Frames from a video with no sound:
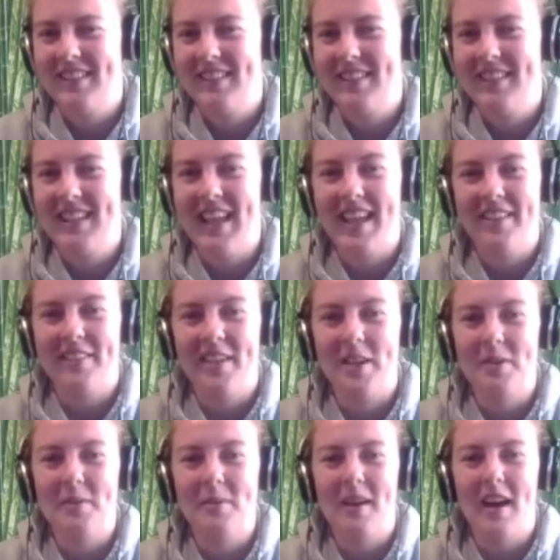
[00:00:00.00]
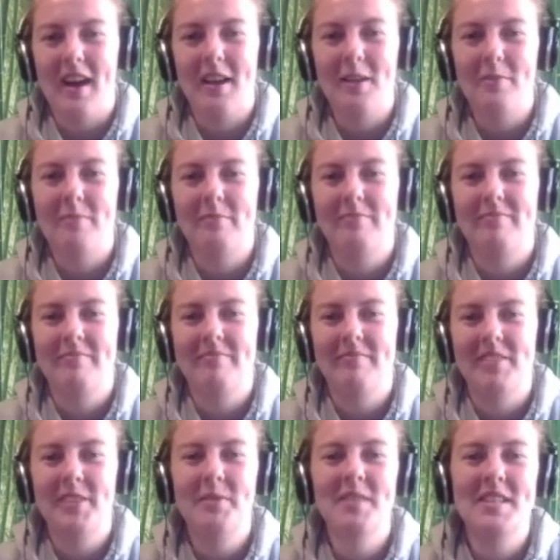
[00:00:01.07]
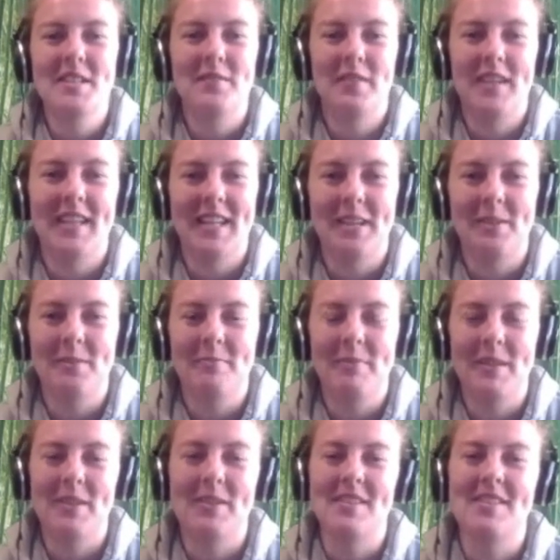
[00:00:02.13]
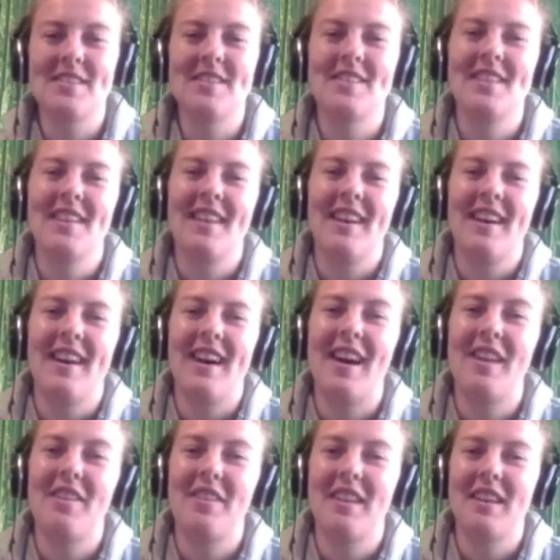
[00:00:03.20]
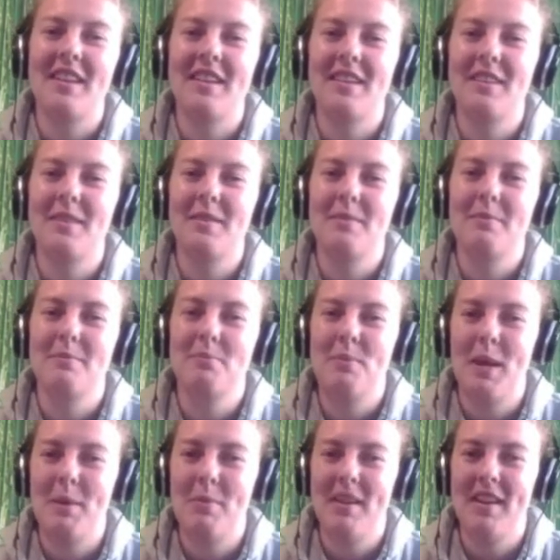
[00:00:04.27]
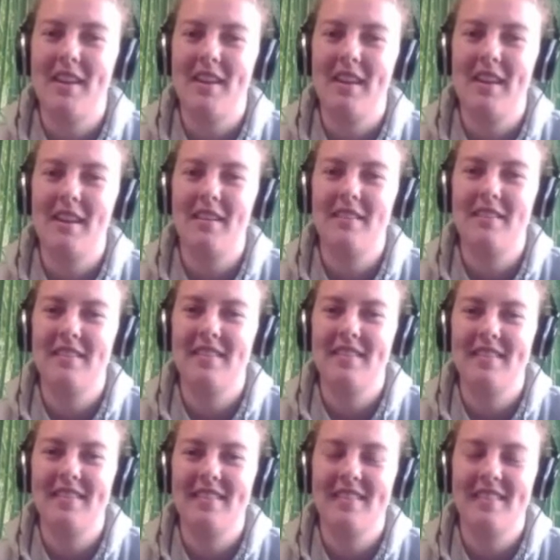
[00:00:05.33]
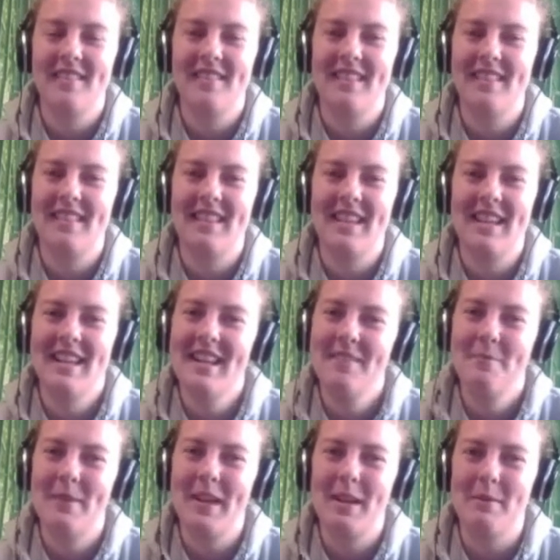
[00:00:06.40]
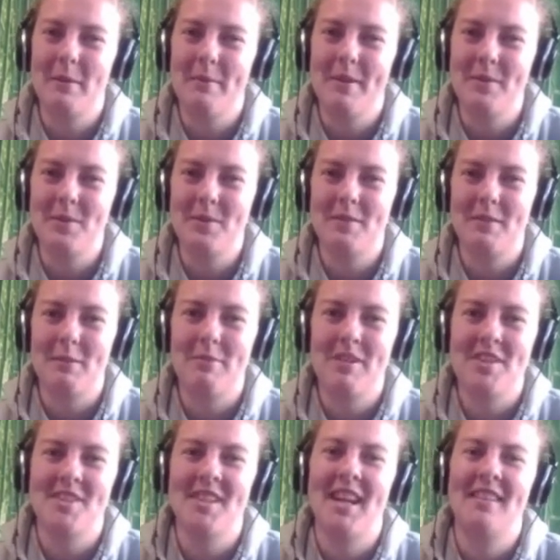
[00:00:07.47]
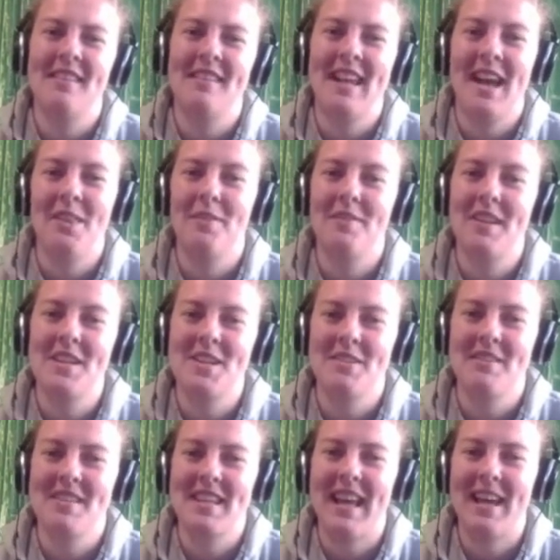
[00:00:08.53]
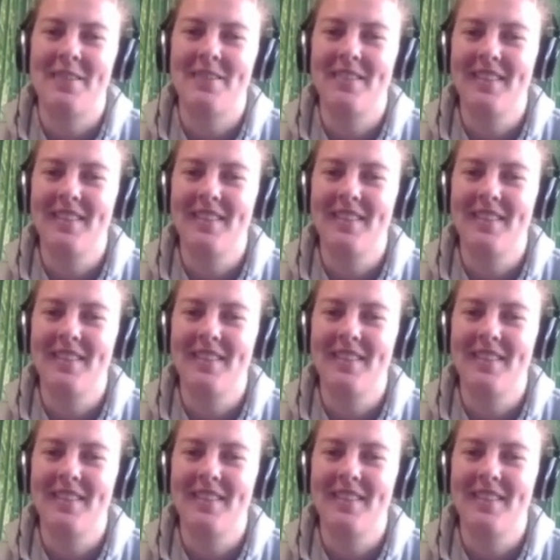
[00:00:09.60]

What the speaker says: Yeah, so I am doing this video because I think maybe it is being a bit underappreciated now the Vita is out.